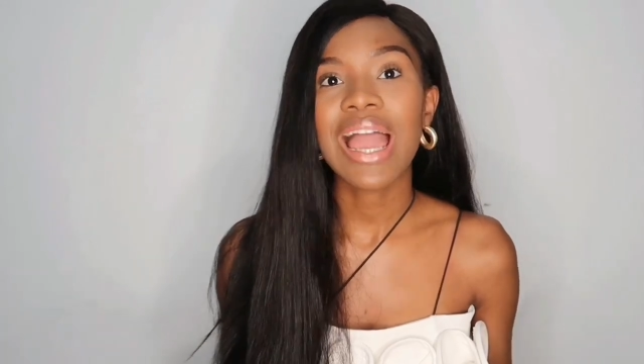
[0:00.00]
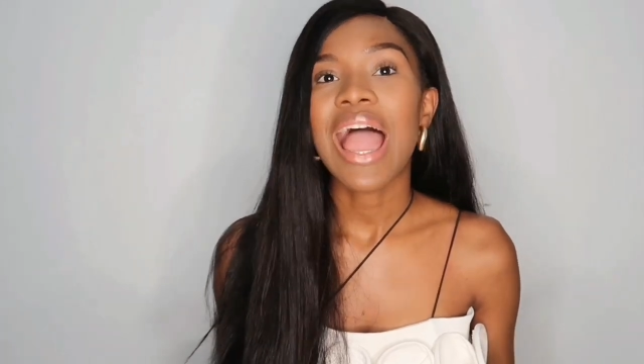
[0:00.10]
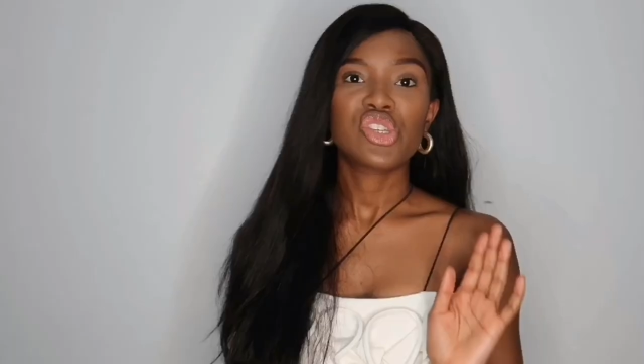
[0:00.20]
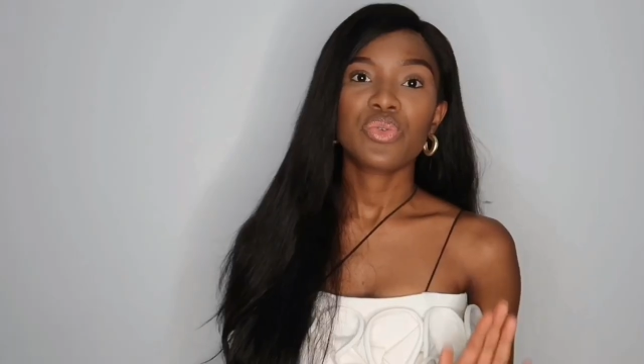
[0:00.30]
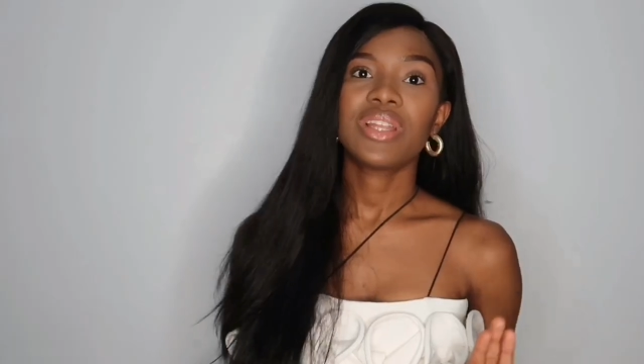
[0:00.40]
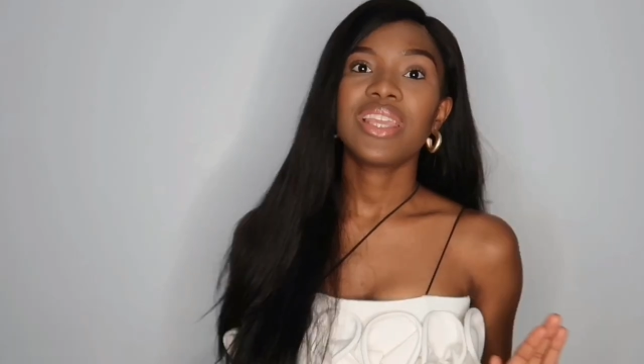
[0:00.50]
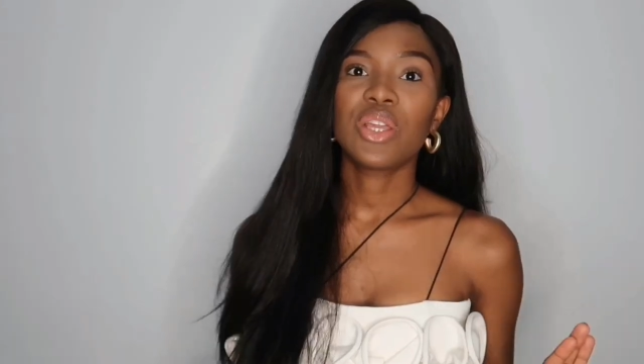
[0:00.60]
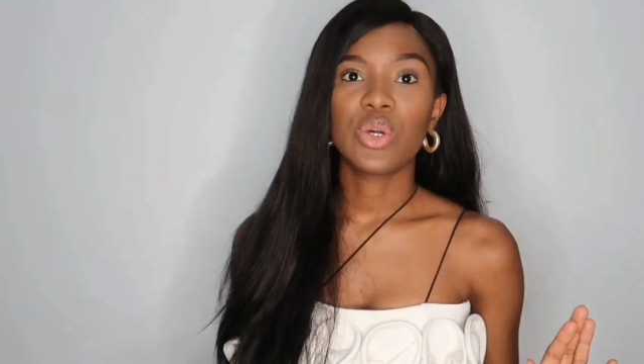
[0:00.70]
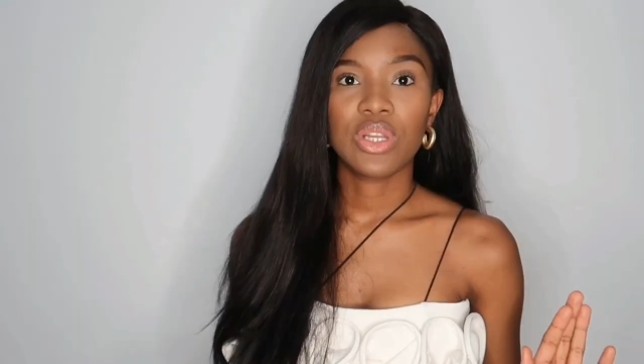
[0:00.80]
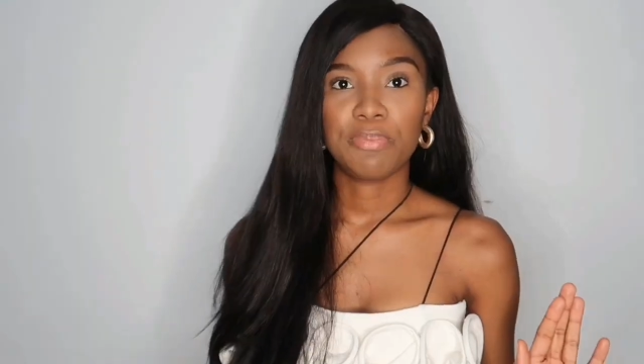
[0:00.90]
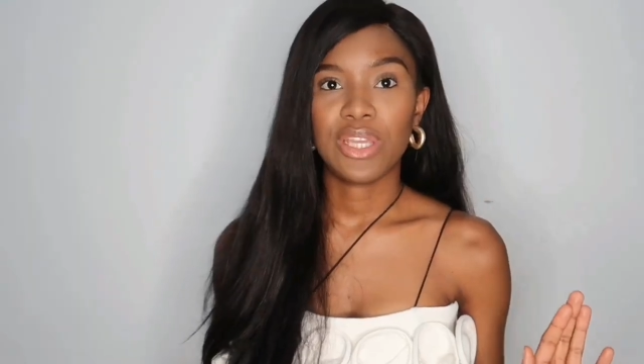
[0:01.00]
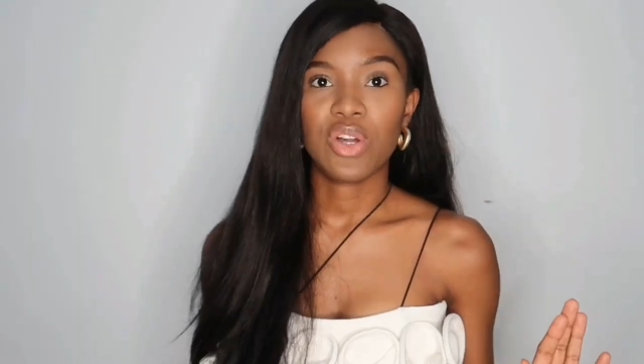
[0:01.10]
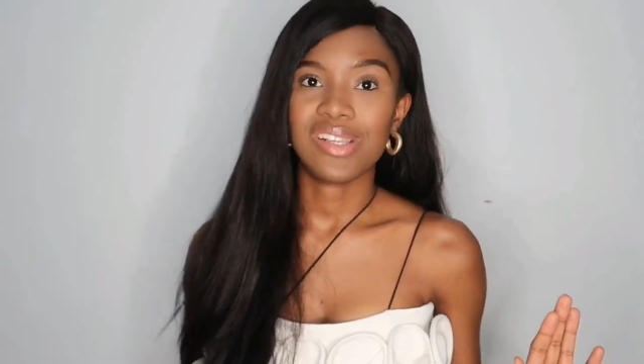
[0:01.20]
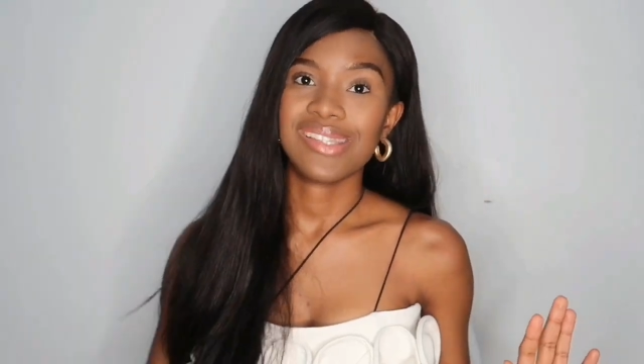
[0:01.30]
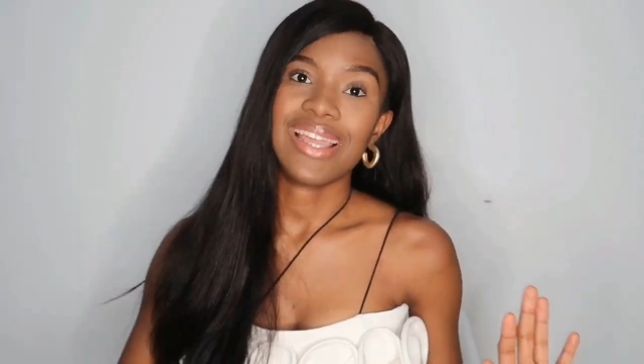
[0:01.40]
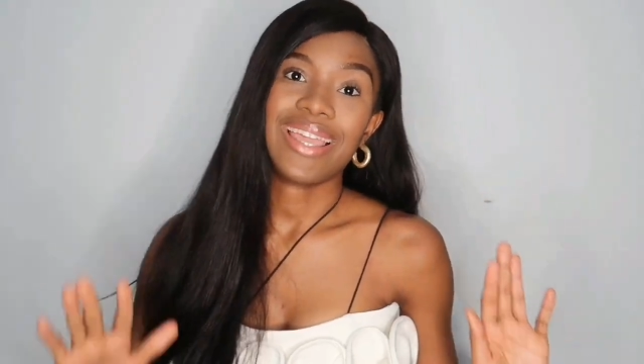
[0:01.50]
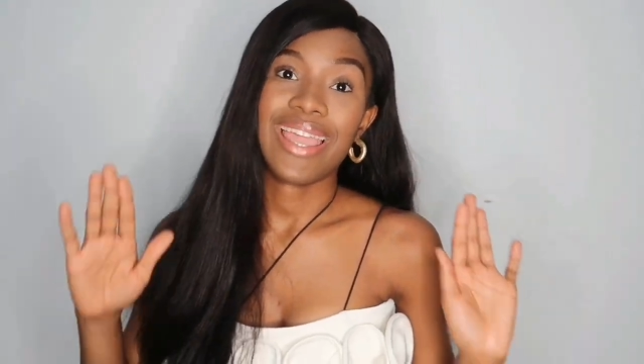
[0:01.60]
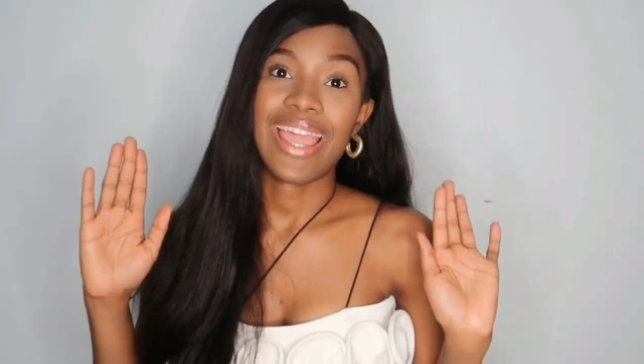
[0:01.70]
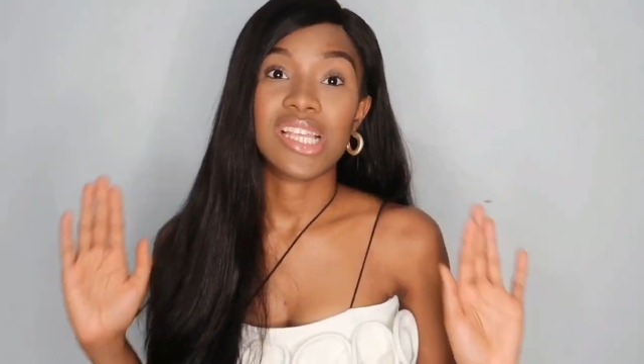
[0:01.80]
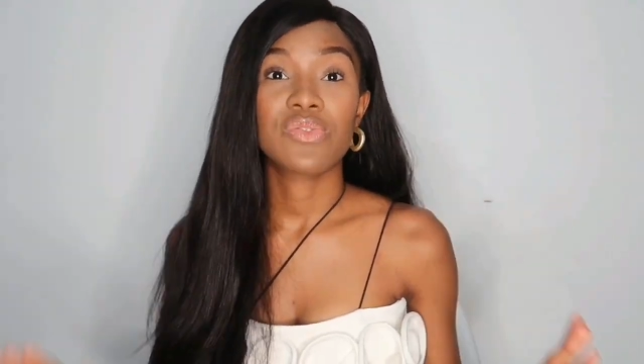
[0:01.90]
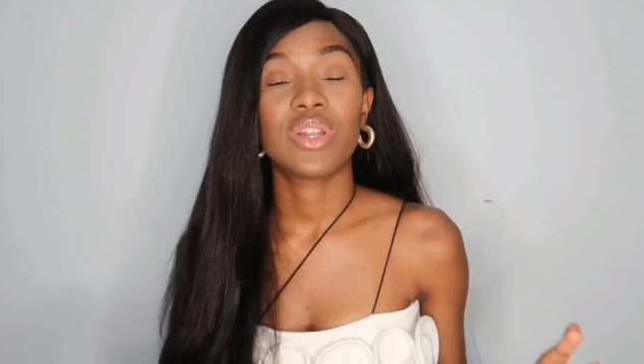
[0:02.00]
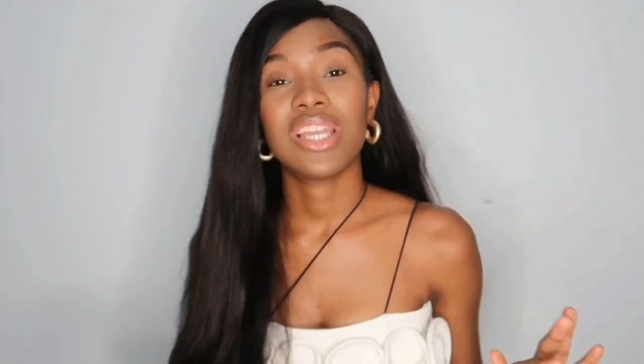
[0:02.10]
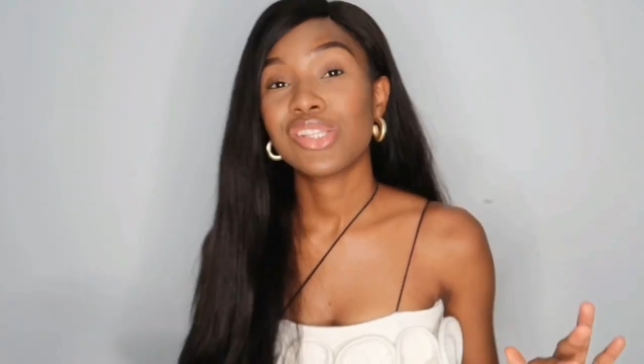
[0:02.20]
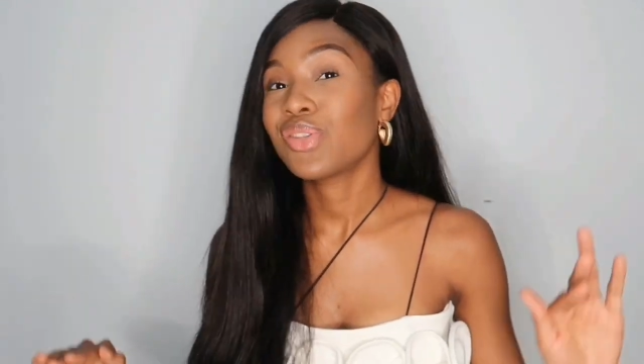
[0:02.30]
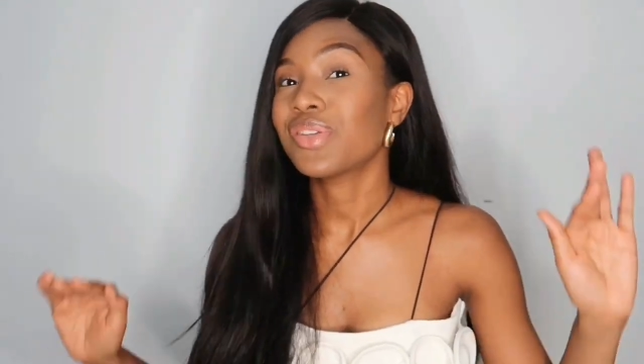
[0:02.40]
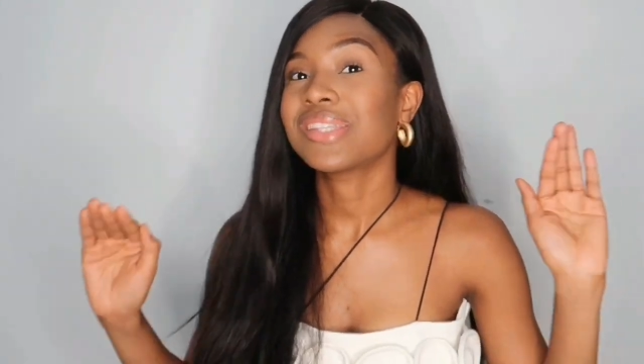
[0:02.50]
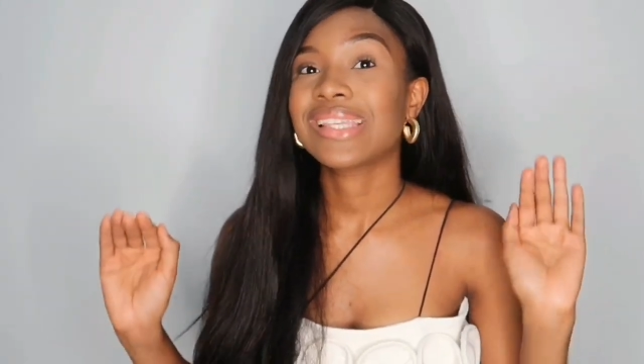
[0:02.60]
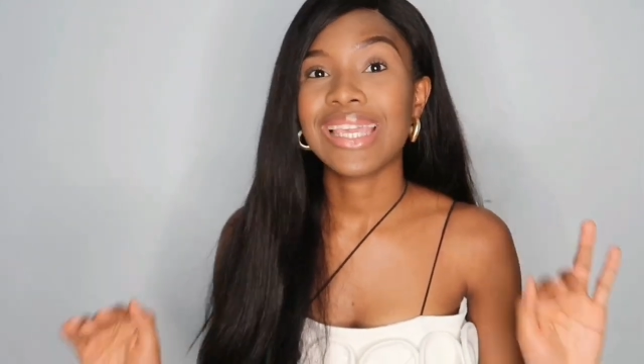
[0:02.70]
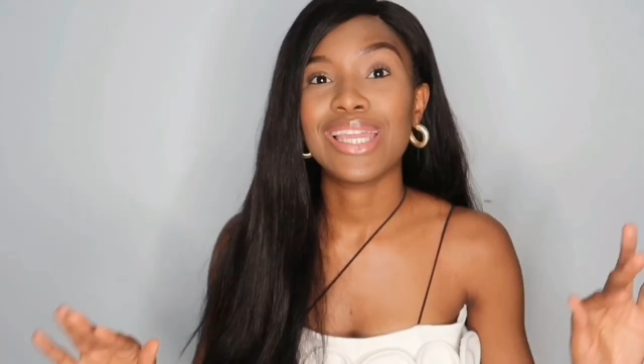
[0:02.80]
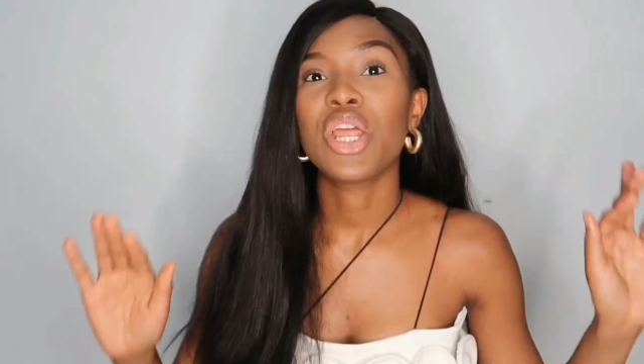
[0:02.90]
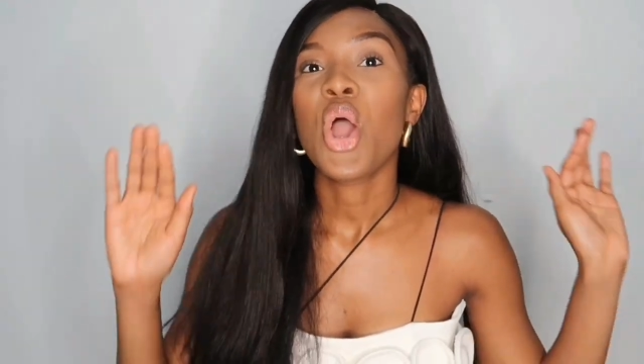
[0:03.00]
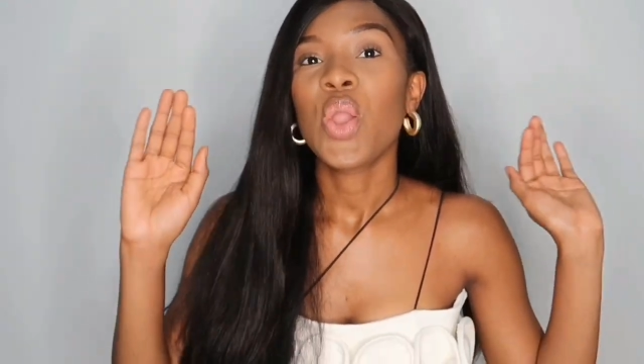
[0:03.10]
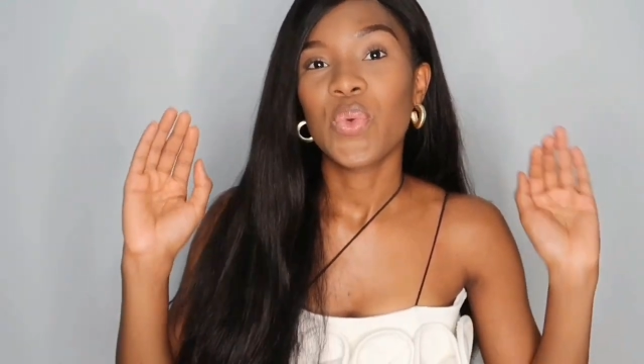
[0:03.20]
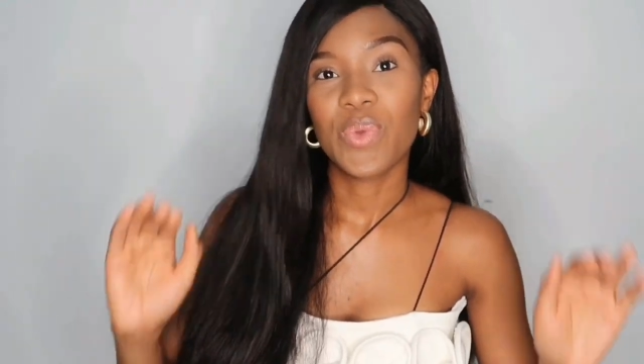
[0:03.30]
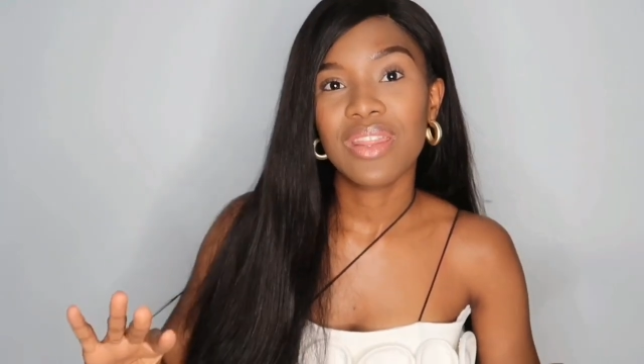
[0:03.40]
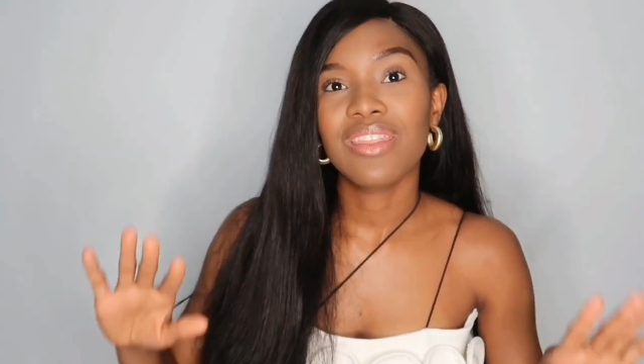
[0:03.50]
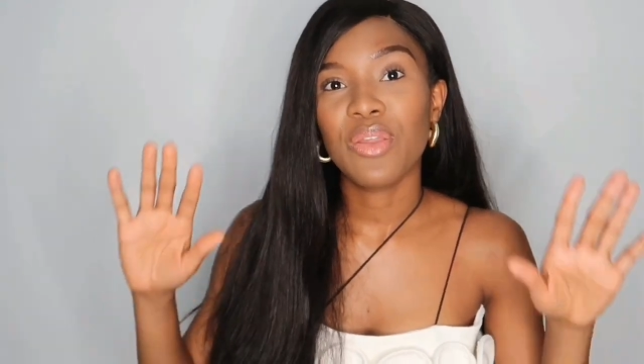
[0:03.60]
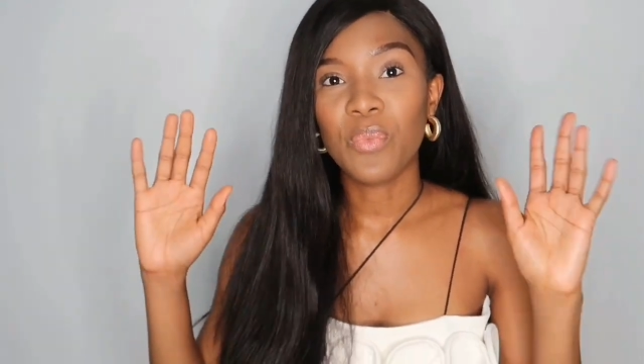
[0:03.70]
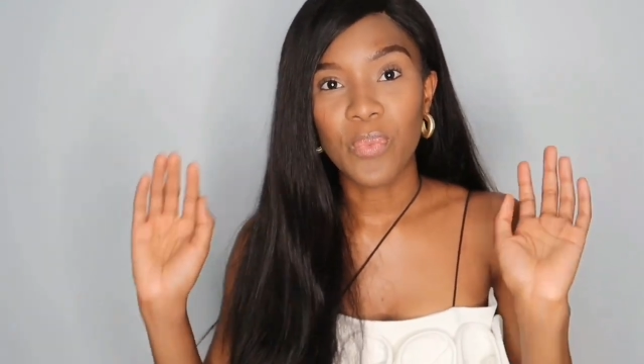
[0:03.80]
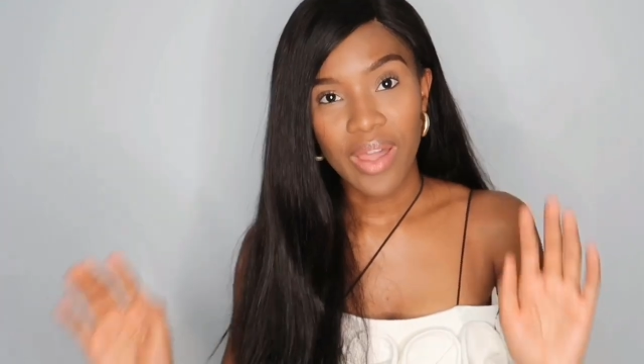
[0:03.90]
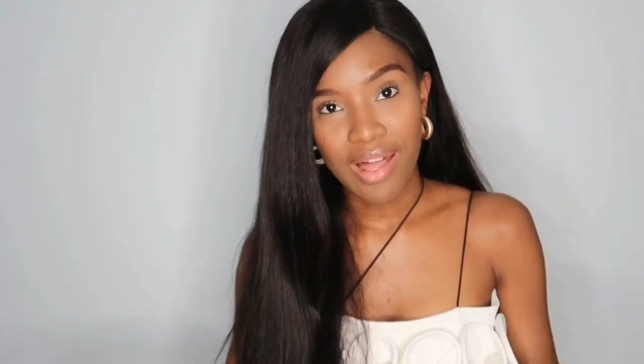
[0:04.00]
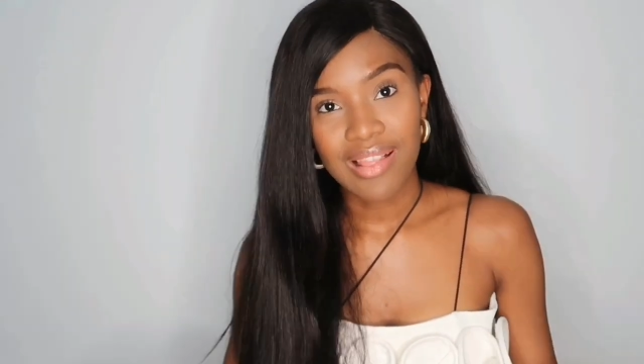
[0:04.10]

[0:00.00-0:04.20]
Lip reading: It's really good because like it exfoliates your skin really well.